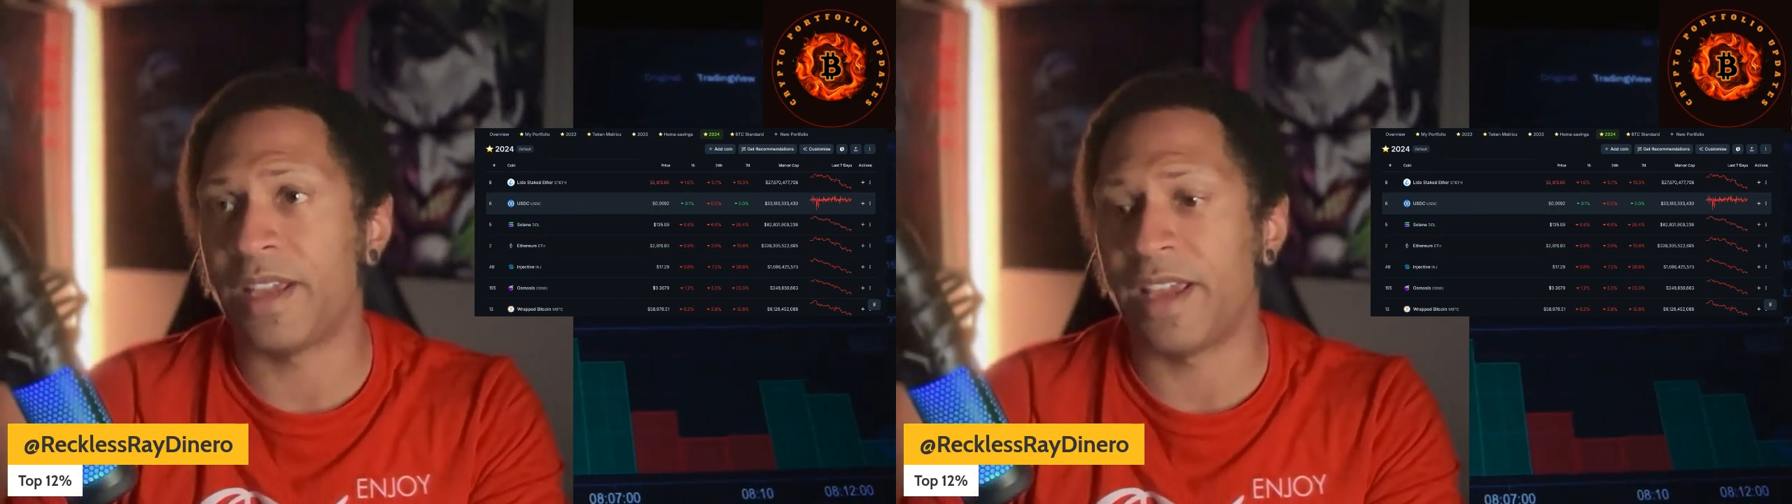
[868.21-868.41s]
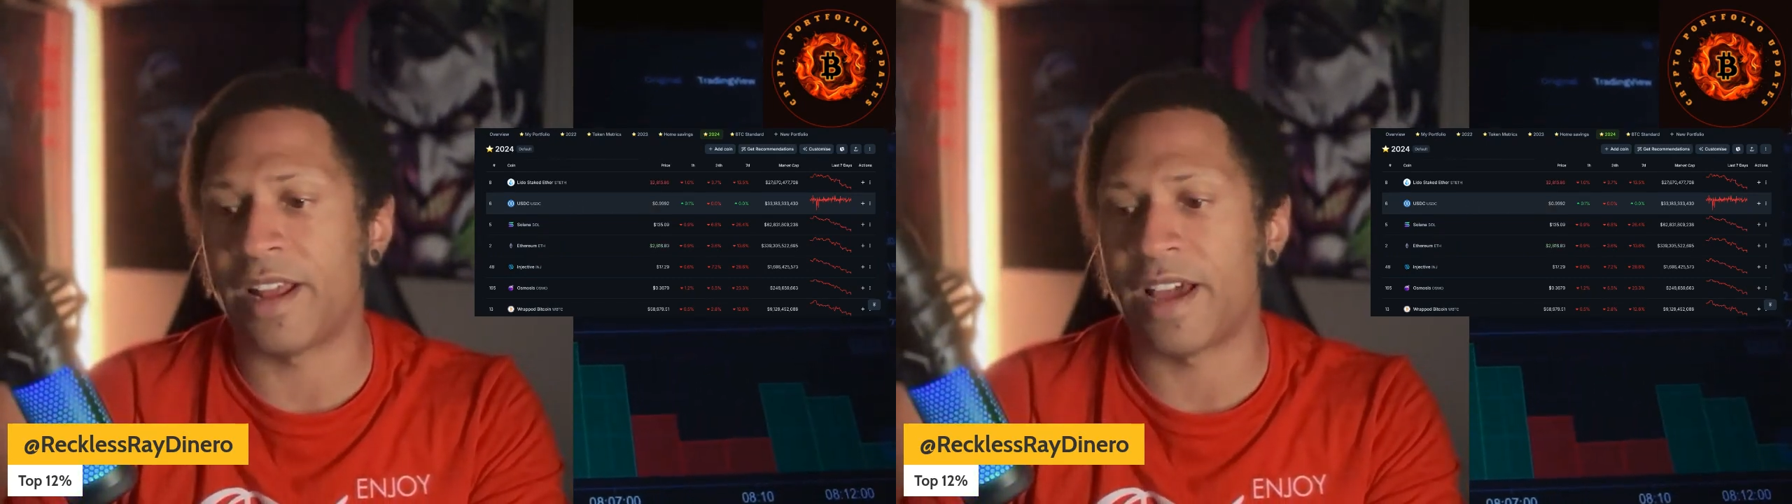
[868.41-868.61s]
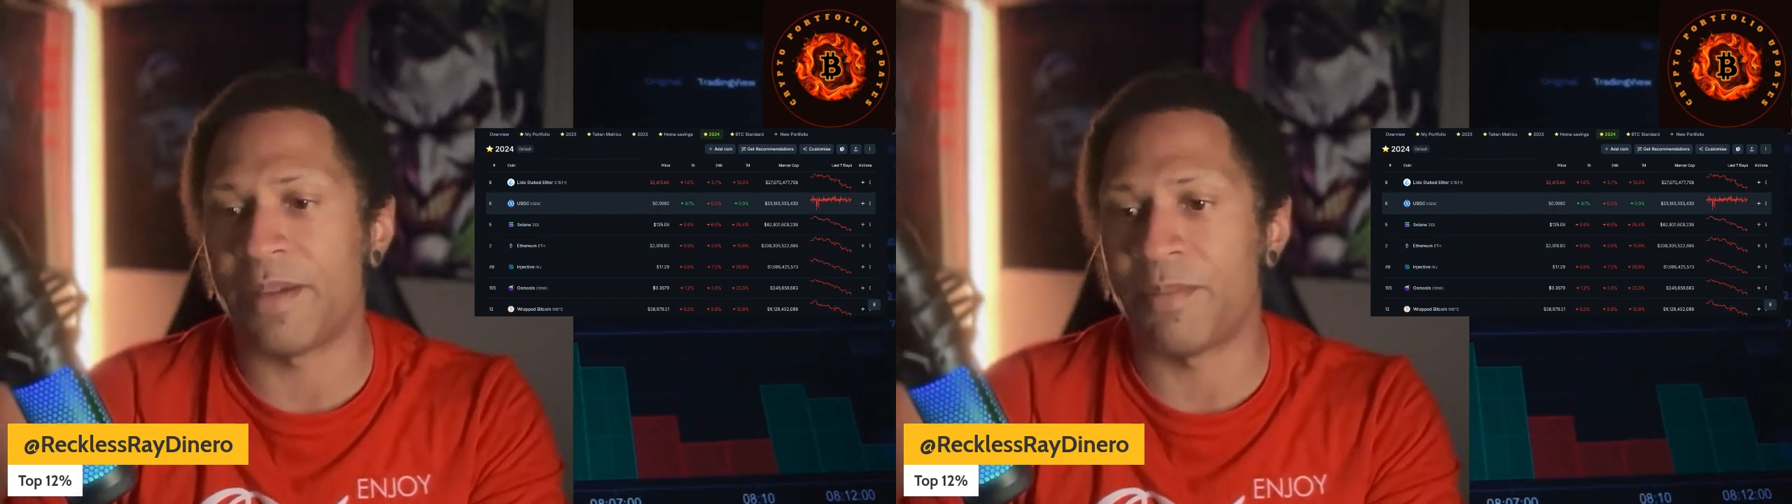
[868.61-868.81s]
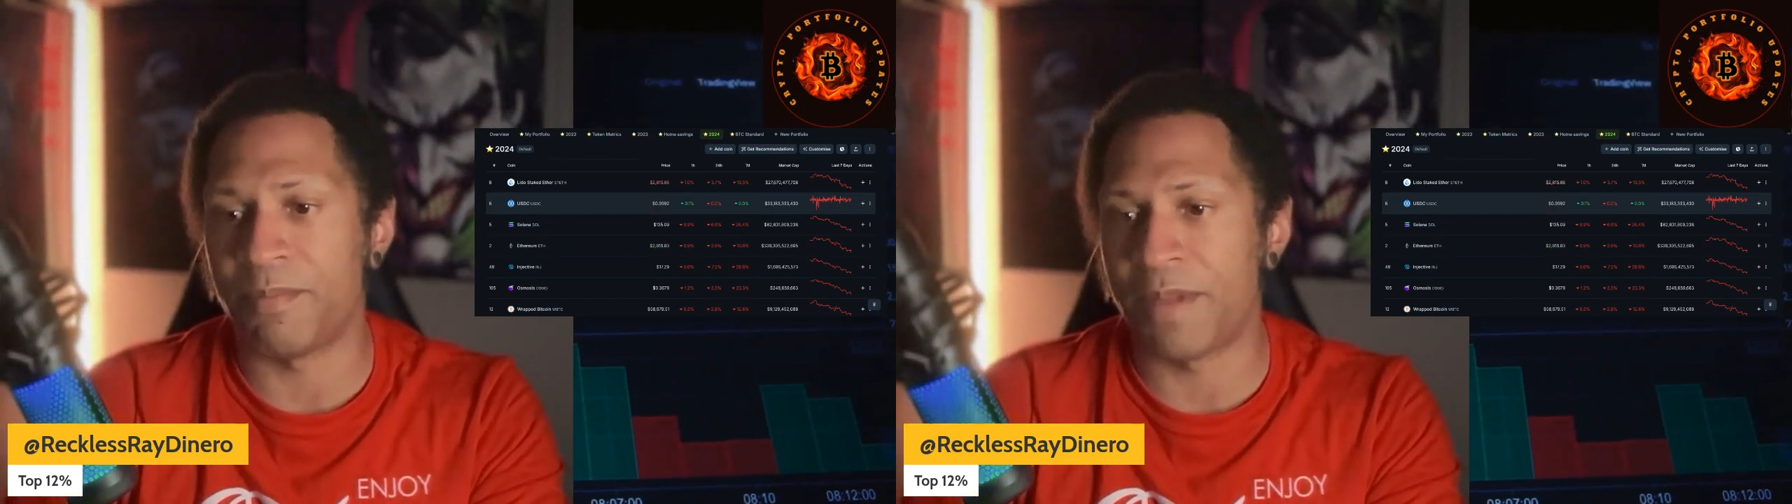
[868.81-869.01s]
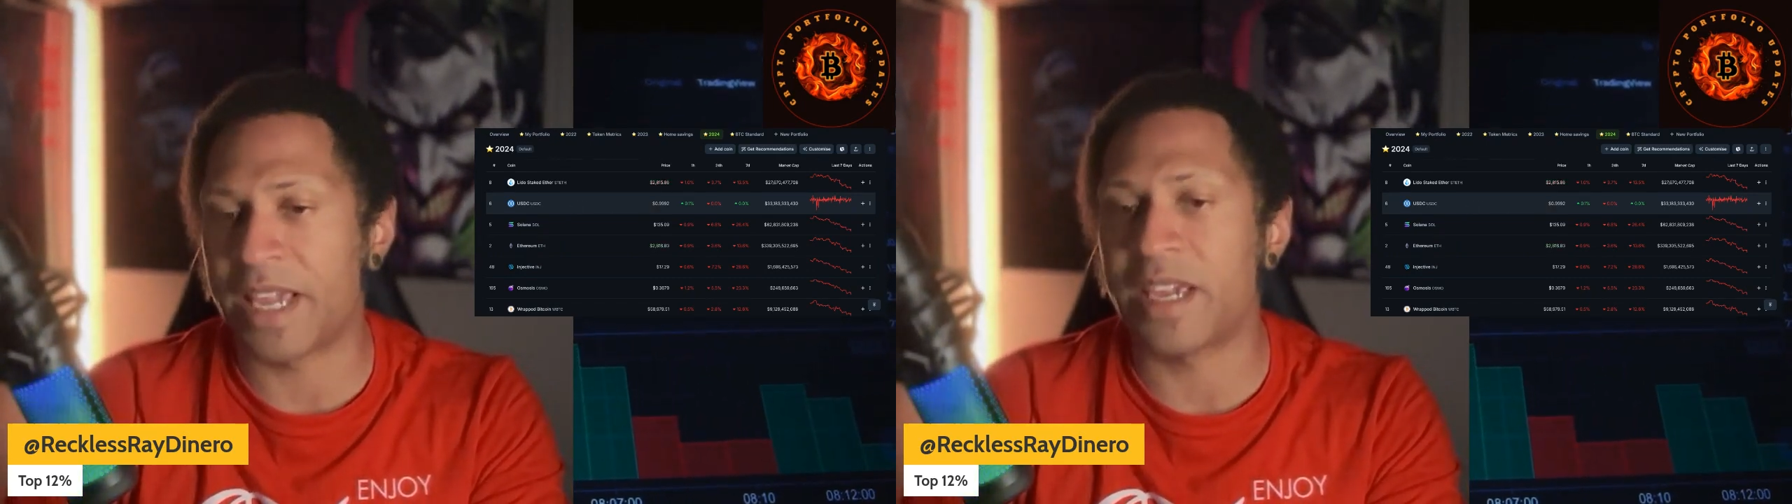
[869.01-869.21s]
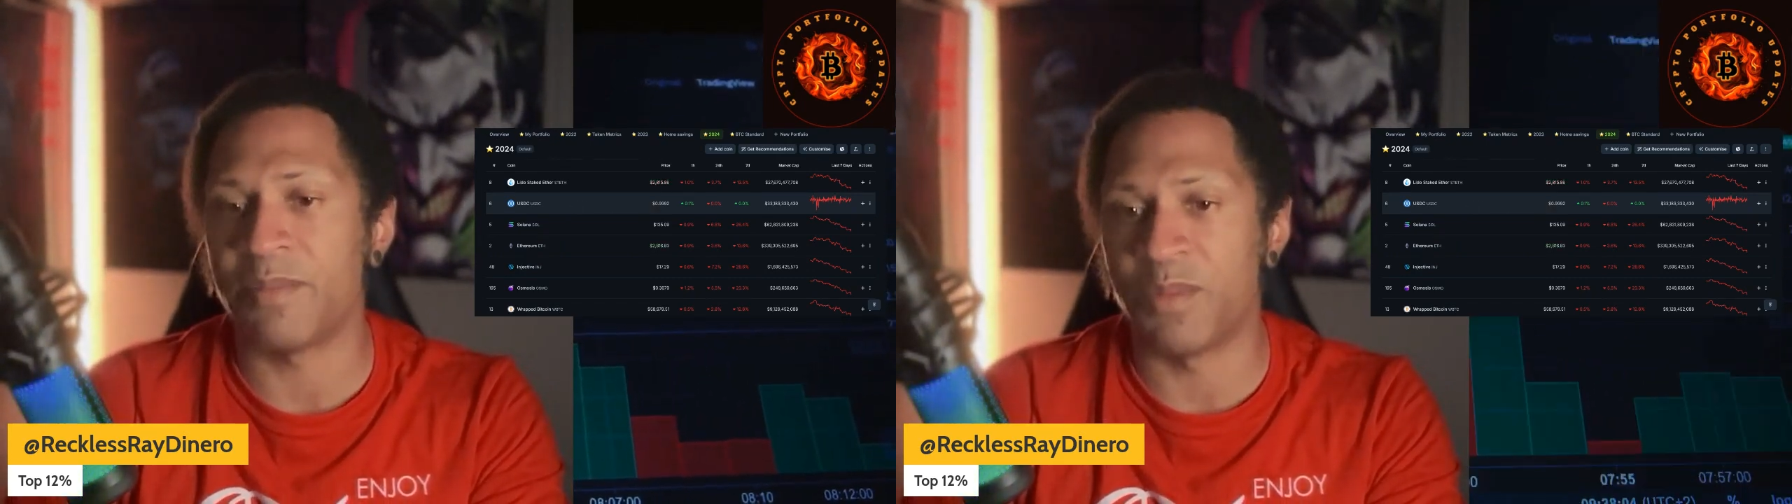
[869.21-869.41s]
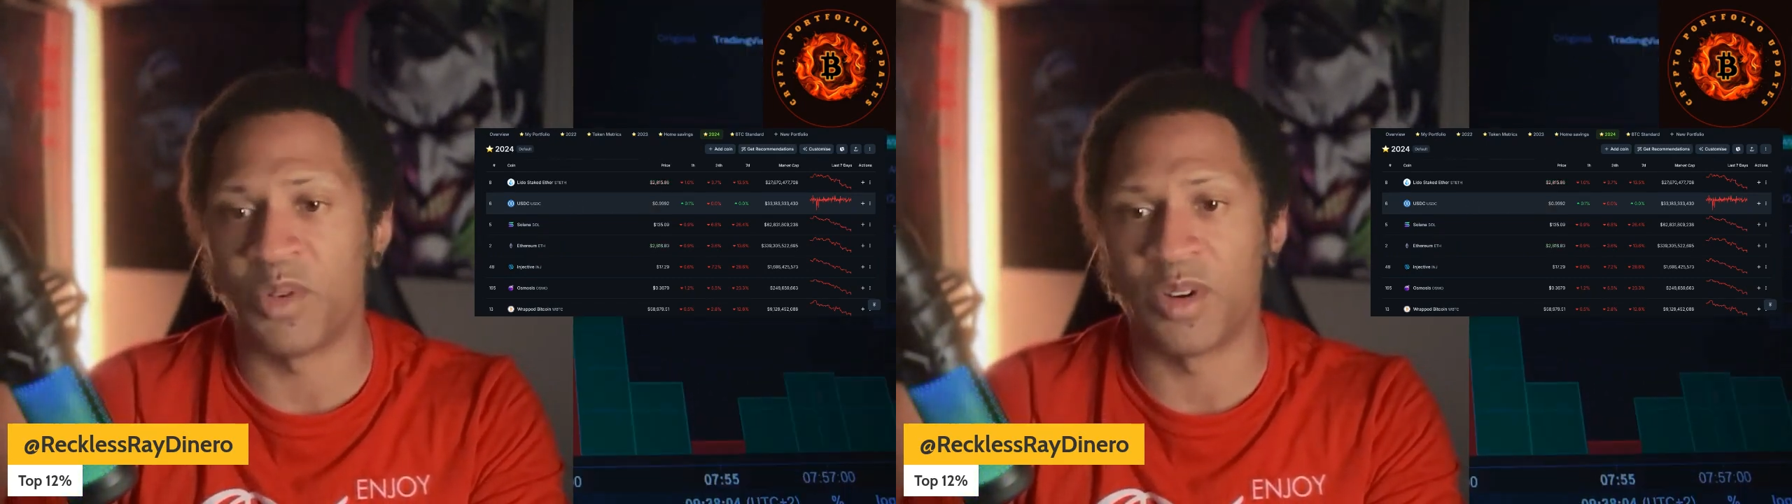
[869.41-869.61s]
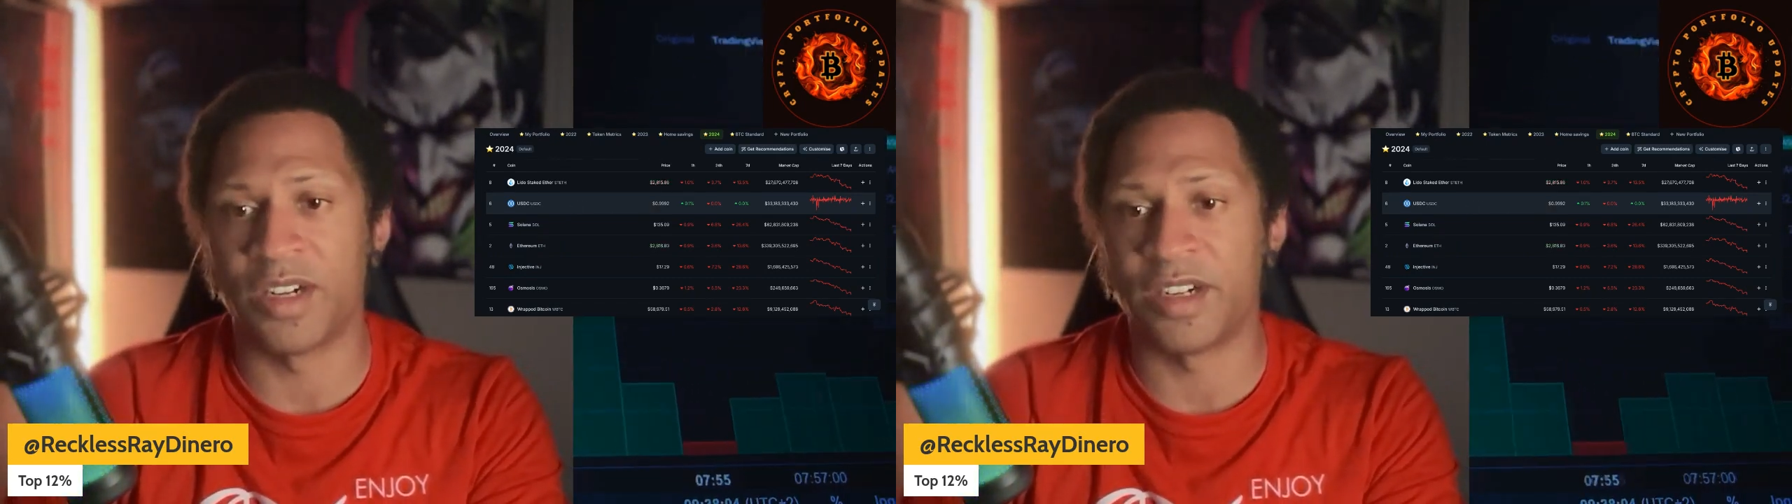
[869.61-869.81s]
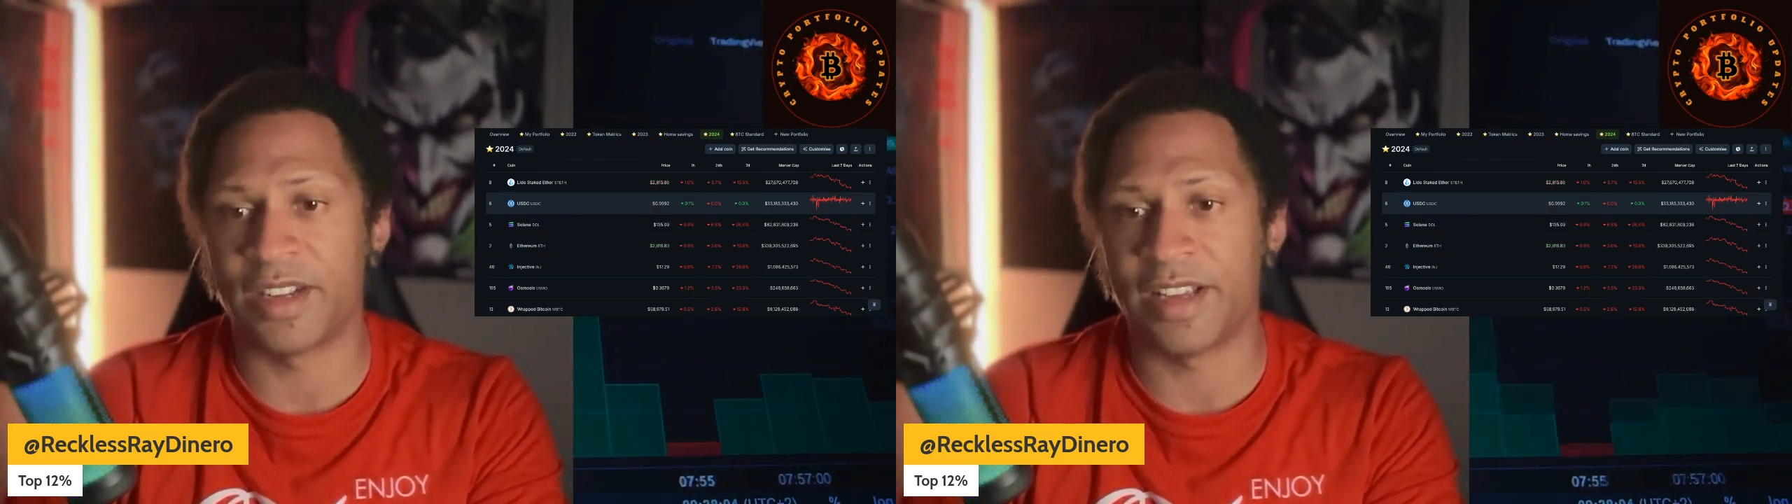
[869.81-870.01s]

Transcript: and I am making more